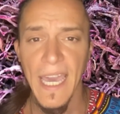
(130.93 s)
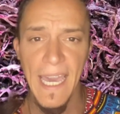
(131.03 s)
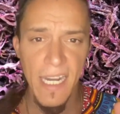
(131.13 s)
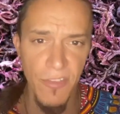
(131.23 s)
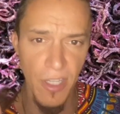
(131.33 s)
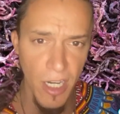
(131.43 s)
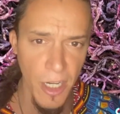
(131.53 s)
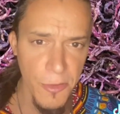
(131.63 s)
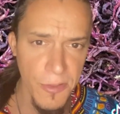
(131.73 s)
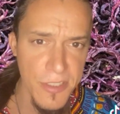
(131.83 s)
out of the
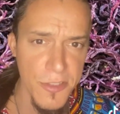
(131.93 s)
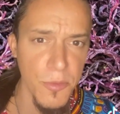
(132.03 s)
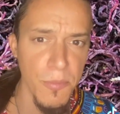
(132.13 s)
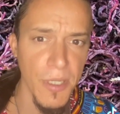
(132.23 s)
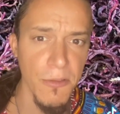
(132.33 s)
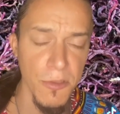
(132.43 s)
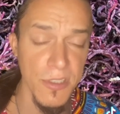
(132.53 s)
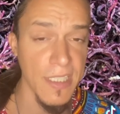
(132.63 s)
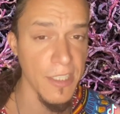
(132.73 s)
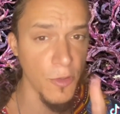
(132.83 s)
102
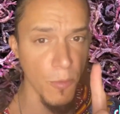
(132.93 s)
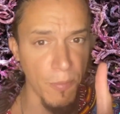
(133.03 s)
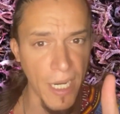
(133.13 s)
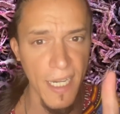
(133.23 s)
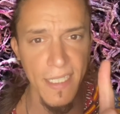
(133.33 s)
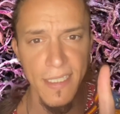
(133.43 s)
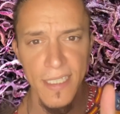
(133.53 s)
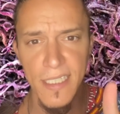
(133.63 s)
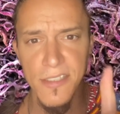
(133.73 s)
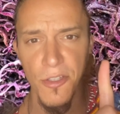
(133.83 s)
minerals that your body
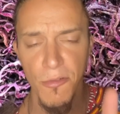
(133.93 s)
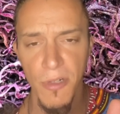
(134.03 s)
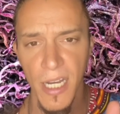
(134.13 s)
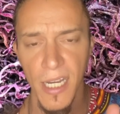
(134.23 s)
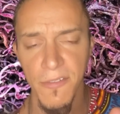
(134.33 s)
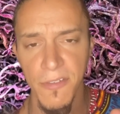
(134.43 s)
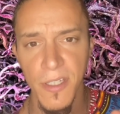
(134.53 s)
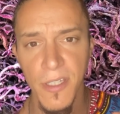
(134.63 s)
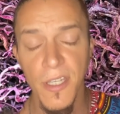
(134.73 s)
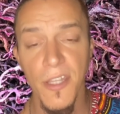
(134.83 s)
needs to
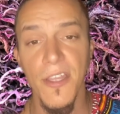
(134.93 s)
thrive,